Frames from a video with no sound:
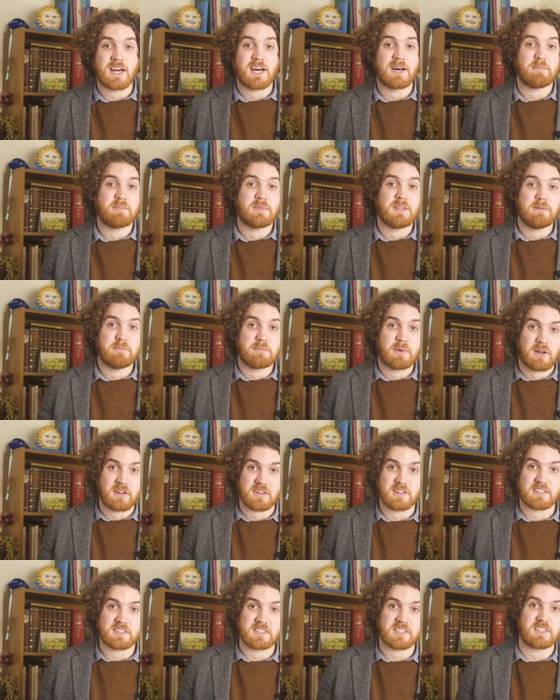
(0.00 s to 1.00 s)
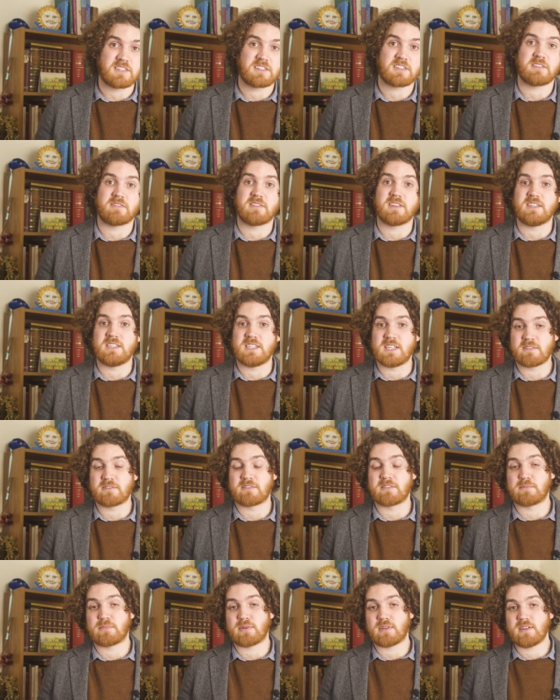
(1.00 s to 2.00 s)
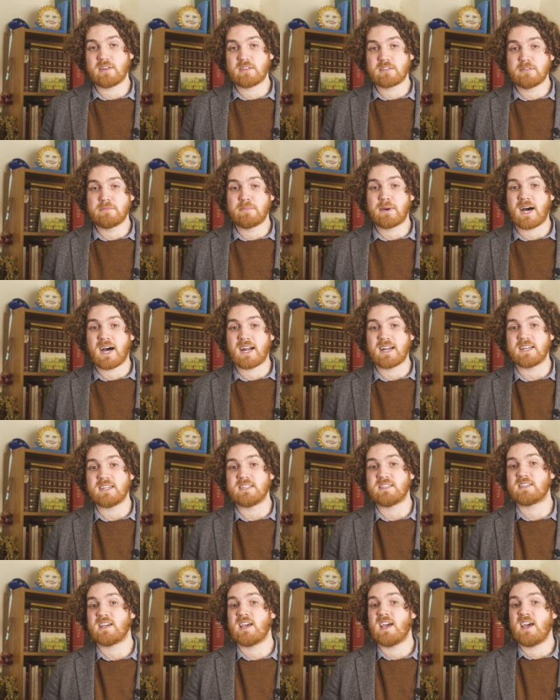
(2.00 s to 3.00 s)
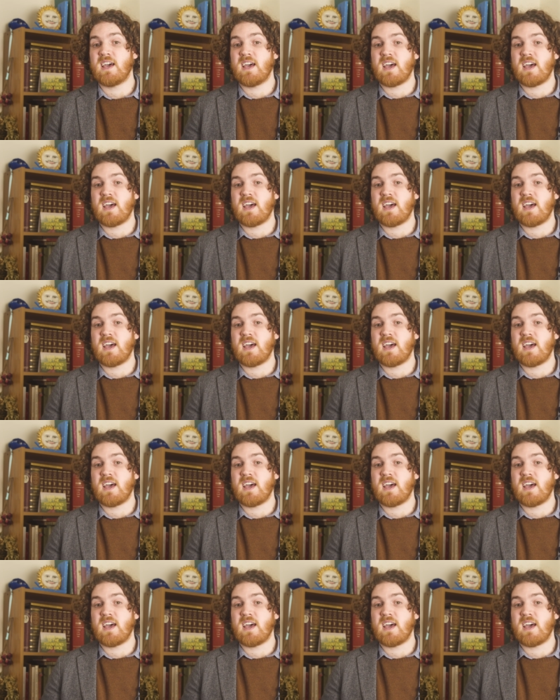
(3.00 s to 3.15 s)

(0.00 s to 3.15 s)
up the policies of the different political parties